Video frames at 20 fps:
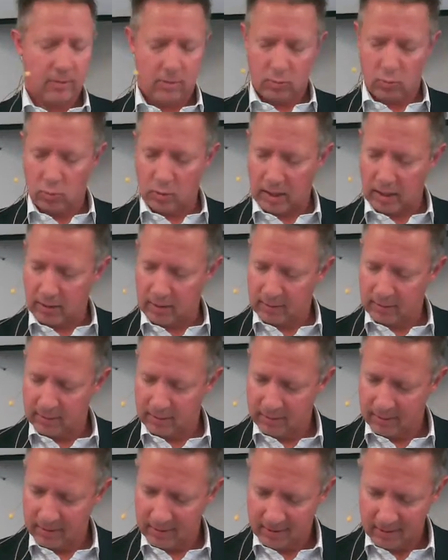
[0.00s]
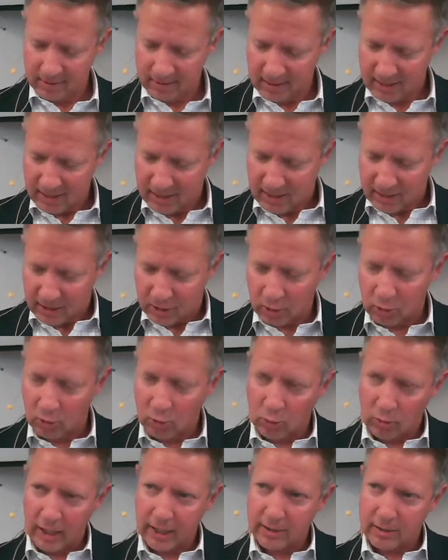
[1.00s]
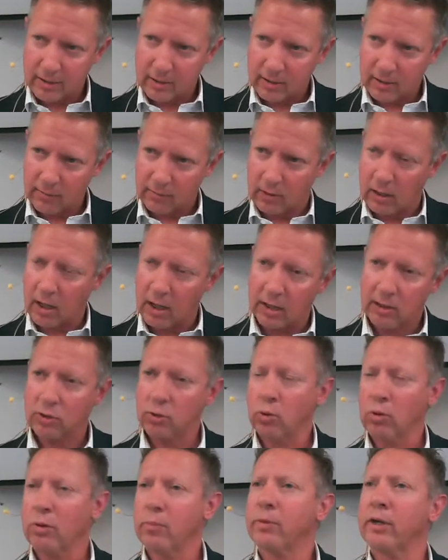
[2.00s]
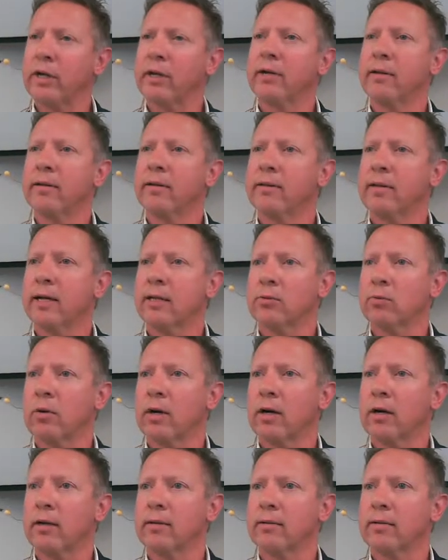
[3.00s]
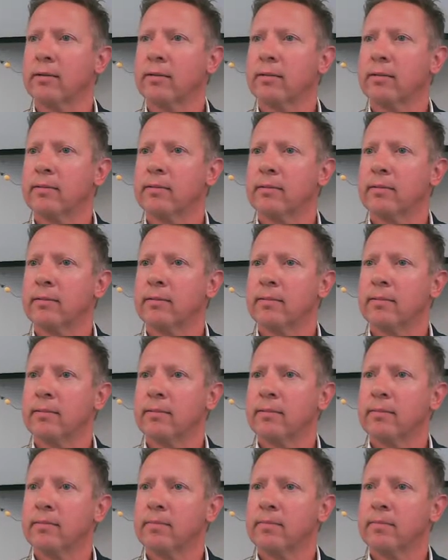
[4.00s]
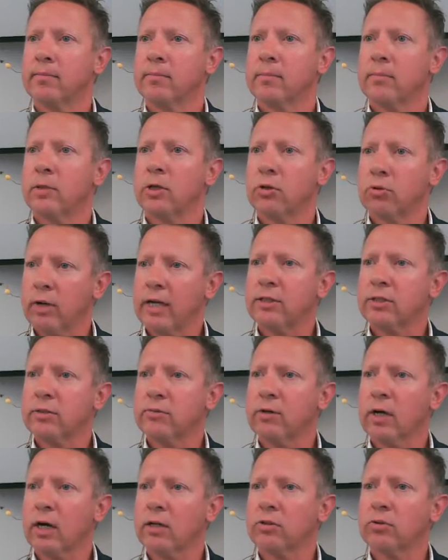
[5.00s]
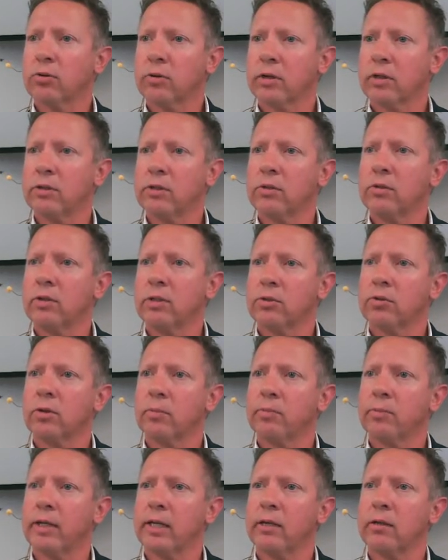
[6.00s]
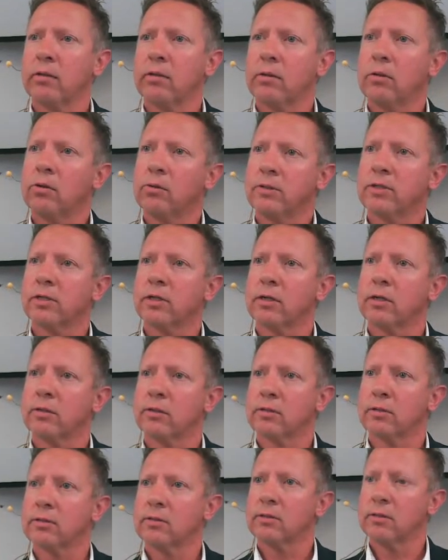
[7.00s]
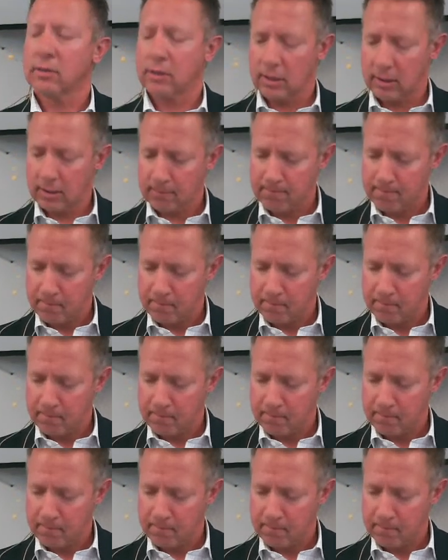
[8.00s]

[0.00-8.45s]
Well, the grace of God toward me. That's why. The grace of God toward you and toward me who are sinners. See?